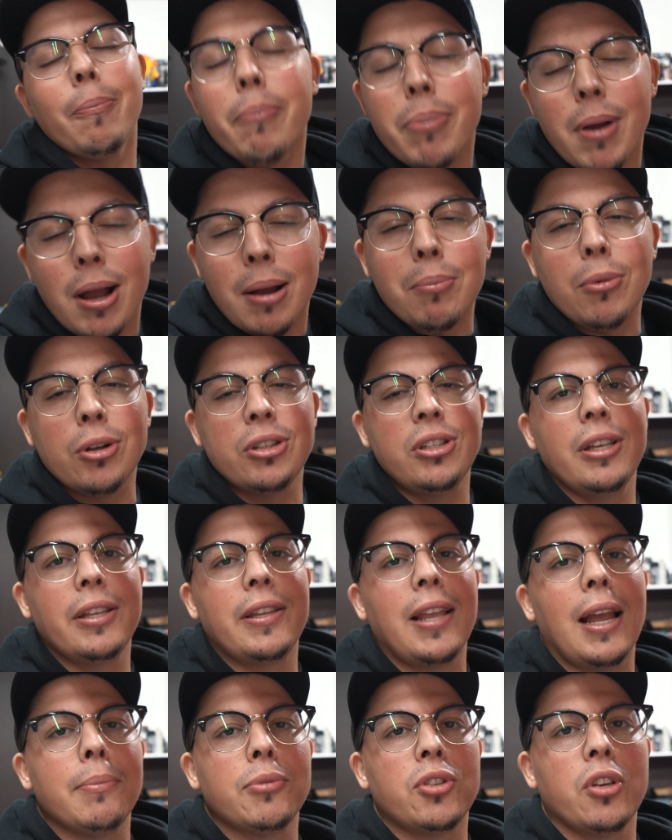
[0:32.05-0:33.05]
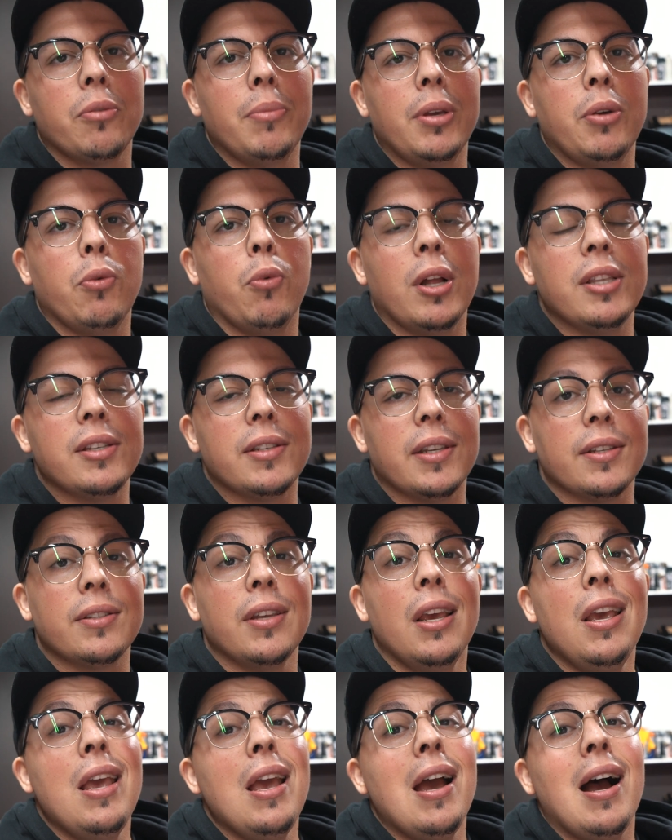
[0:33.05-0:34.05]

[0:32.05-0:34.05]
but most of the time it's going to be Wednesdays.